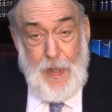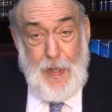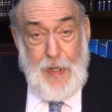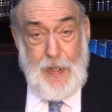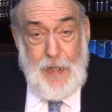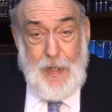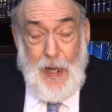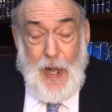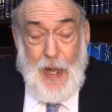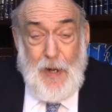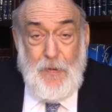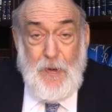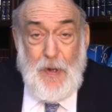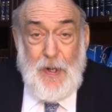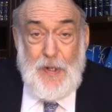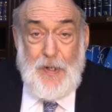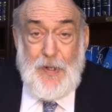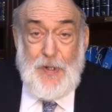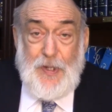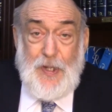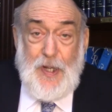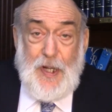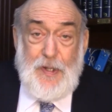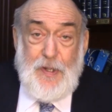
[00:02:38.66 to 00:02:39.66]

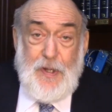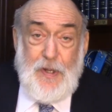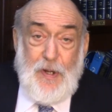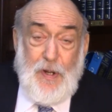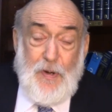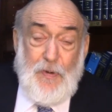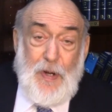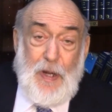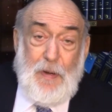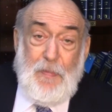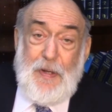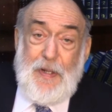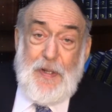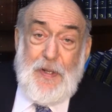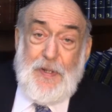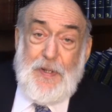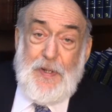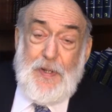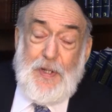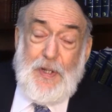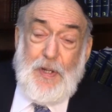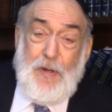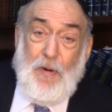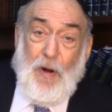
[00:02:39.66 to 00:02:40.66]
congregants said, Rebbe, this
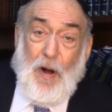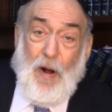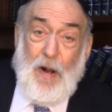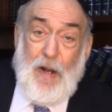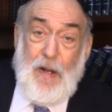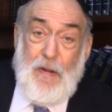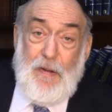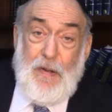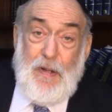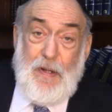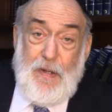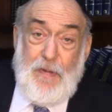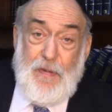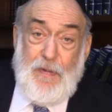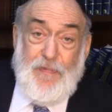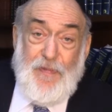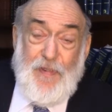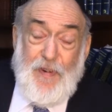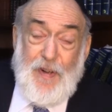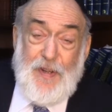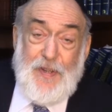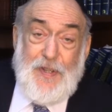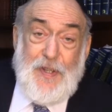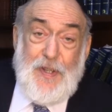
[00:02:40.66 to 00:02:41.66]
is too hard
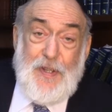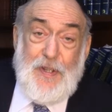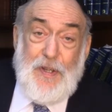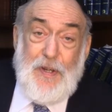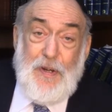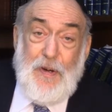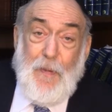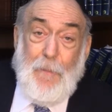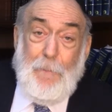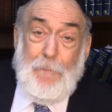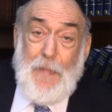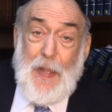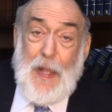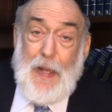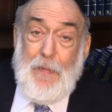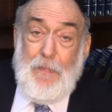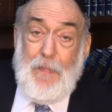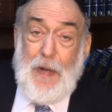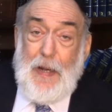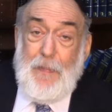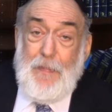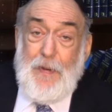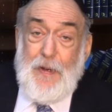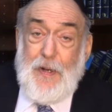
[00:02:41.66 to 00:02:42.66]
for us to do.
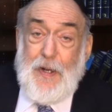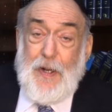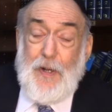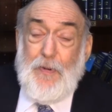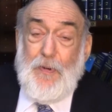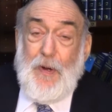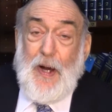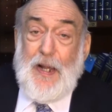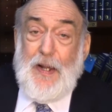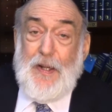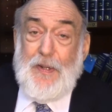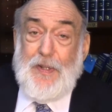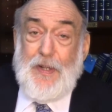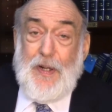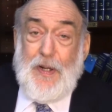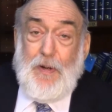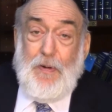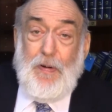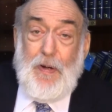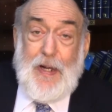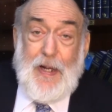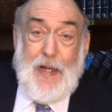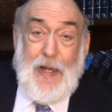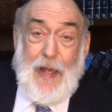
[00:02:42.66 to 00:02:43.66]
Maybe you can write us a
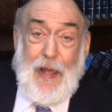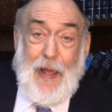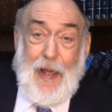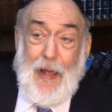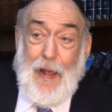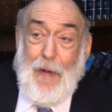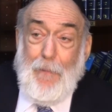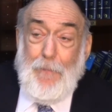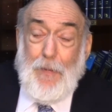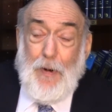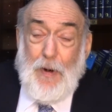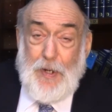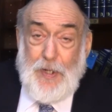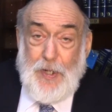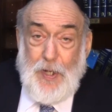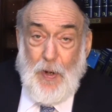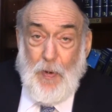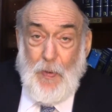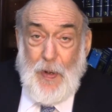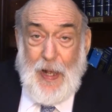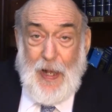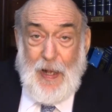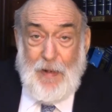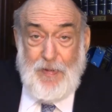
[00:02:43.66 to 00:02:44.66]
quickie handbook so
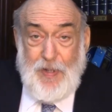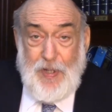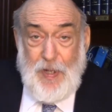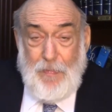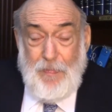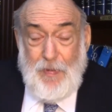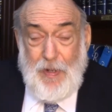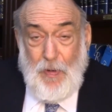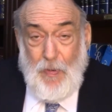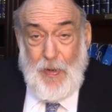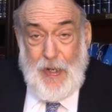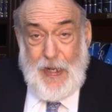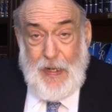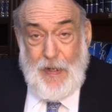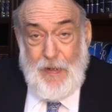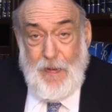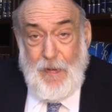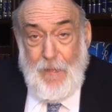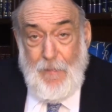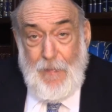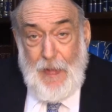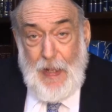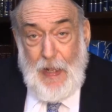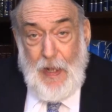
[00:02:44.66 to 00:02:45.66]
we have something we can
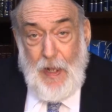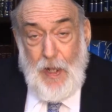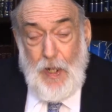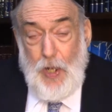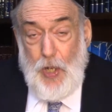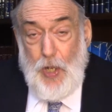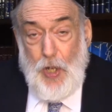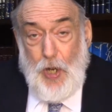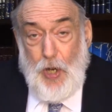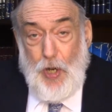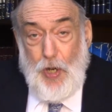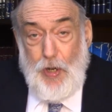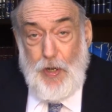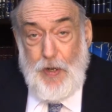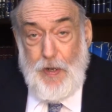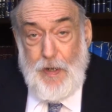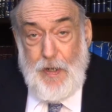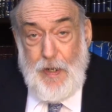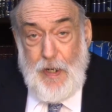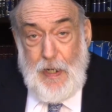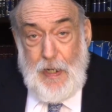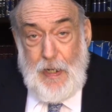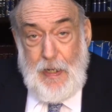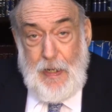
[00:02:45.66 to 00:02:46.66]
learn.
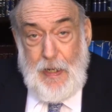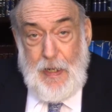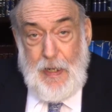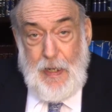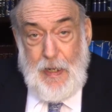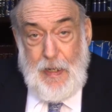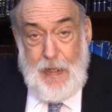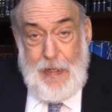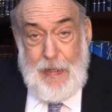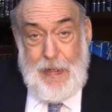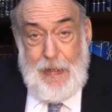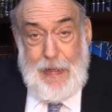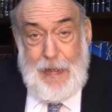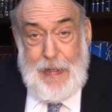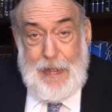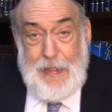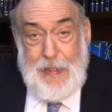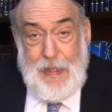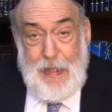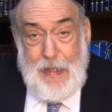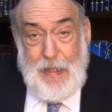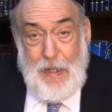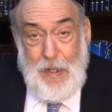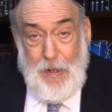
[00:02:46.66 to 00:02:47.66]

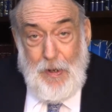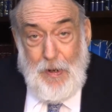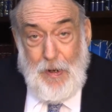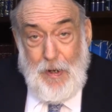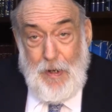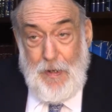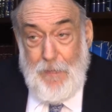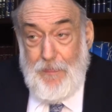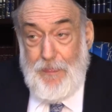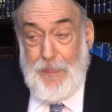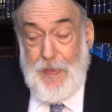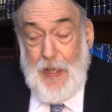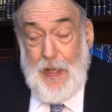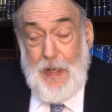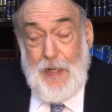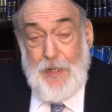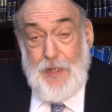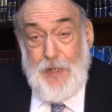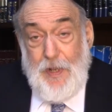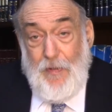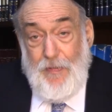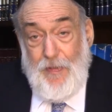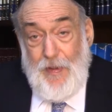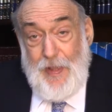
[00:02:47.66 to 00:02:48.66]
Easy to learn.
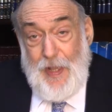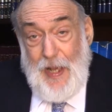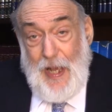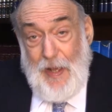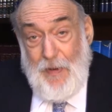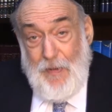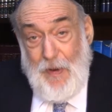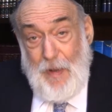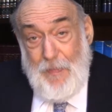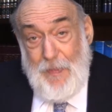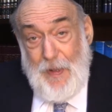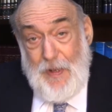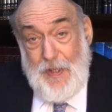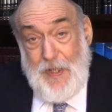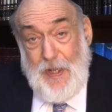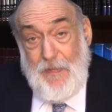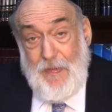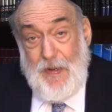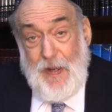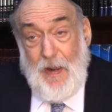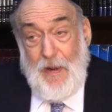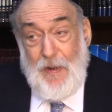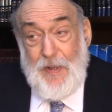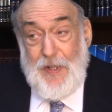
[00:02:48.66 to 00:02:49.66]
So for that, Rabbi Yosef
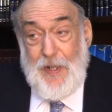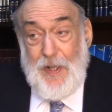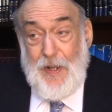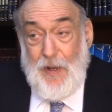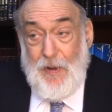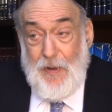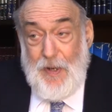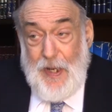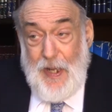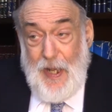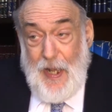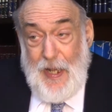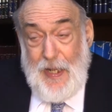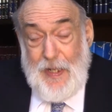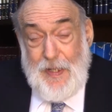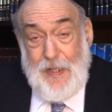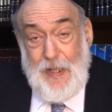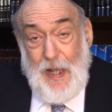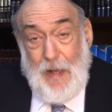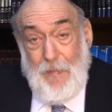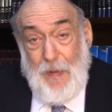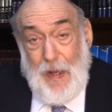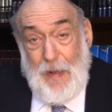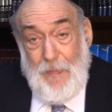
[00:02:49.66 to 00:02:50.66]
Karo said, okay, it's
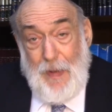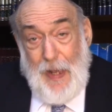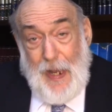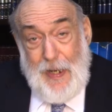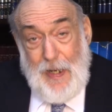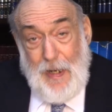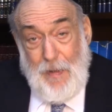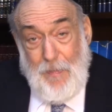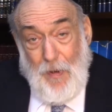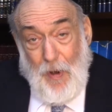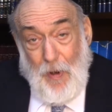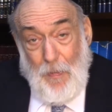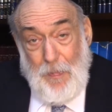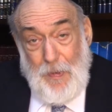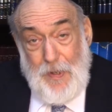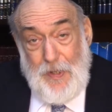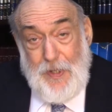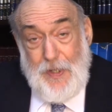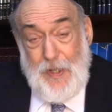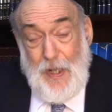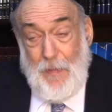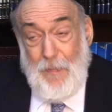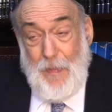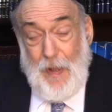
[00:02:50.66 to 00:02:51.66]
not my magnum
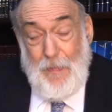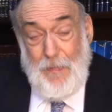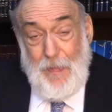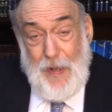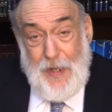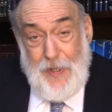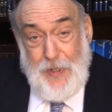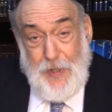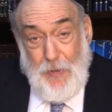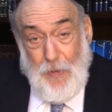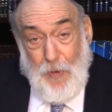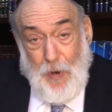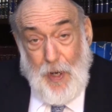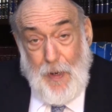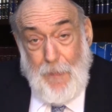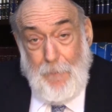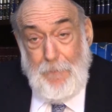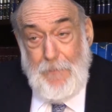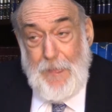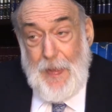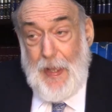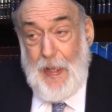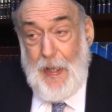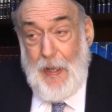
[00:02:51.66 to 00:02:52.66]
opus, not my major work,
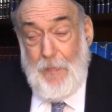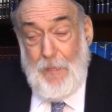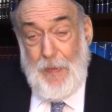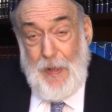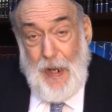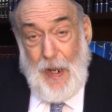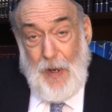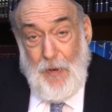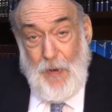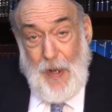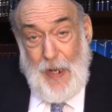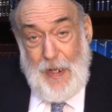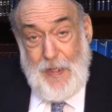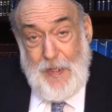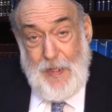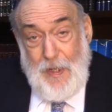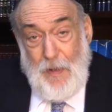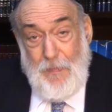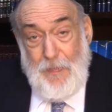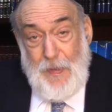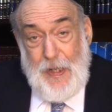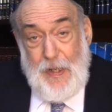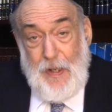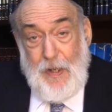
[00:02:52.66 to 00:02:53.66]
but I'll write
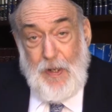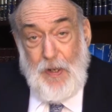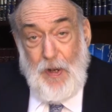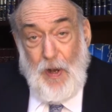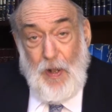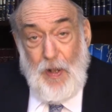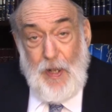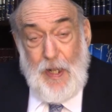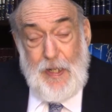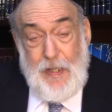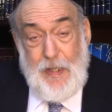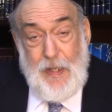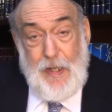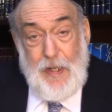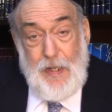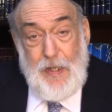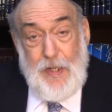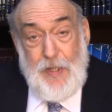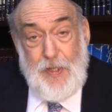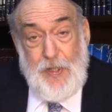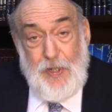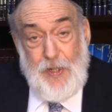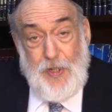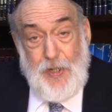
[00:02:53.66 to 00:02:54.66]
something and call it the
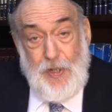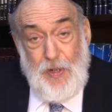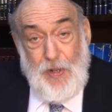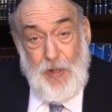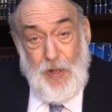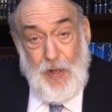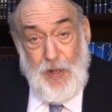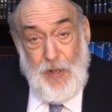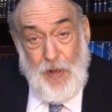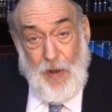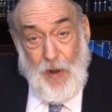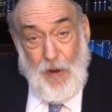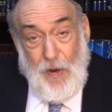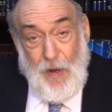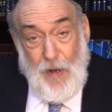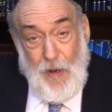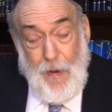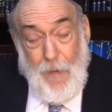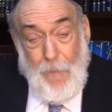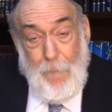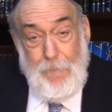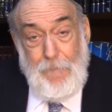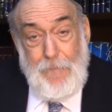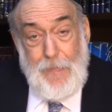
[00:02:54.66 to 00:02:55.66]
Shulchan Aruch.
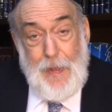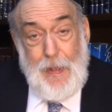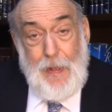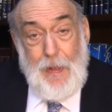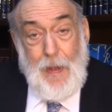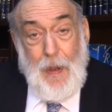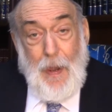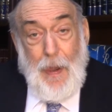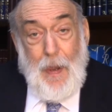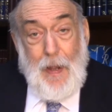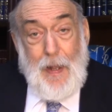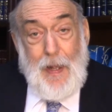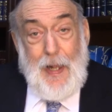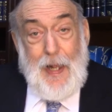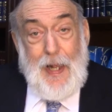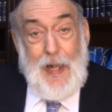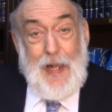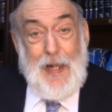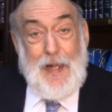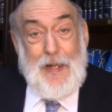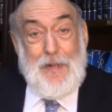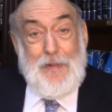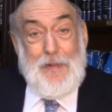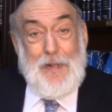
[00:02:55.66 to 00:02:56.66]

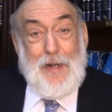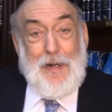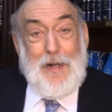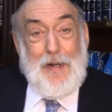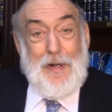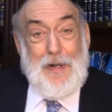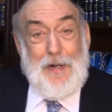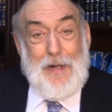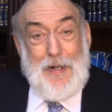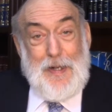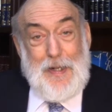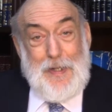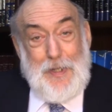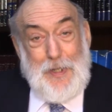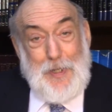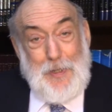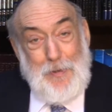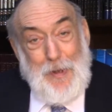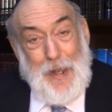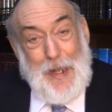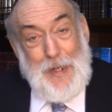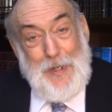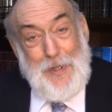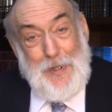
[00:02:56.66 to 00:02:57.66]
And
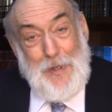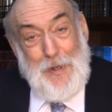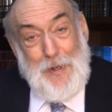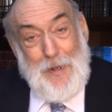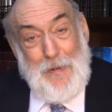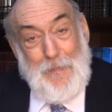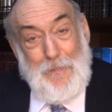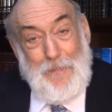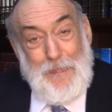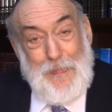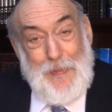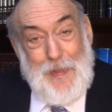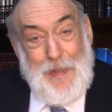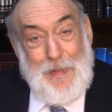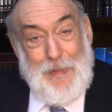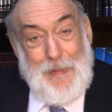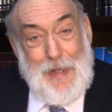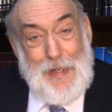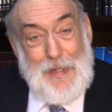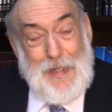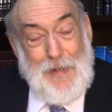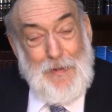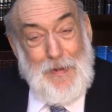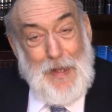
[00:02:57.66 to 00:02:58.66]
stranger
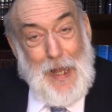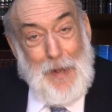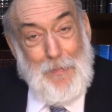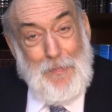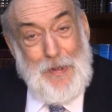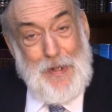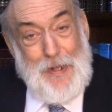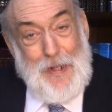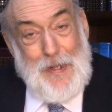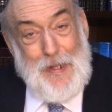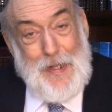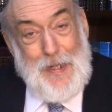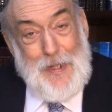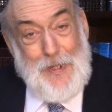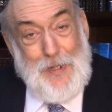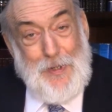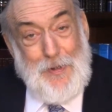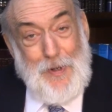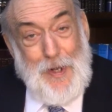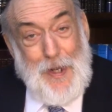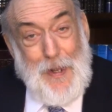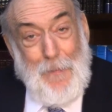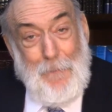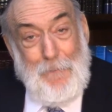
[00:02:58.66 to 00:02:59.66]
things have happened in
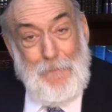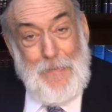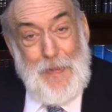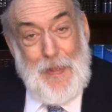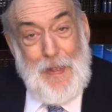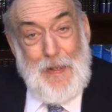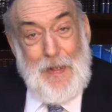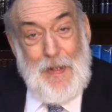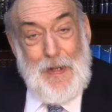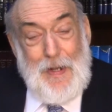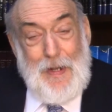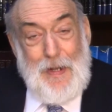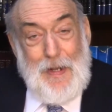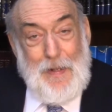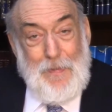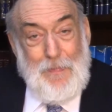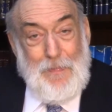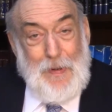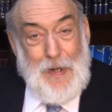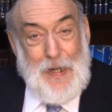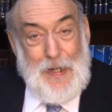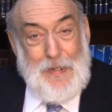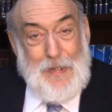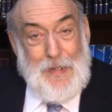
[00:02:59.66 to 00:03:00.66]
history,
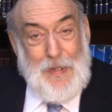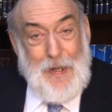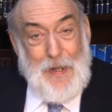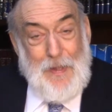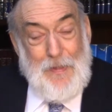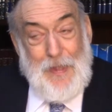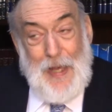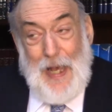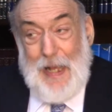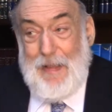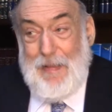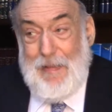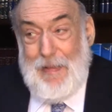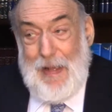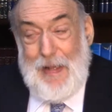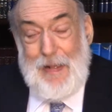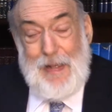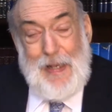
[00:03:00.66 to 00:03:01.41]
but that thing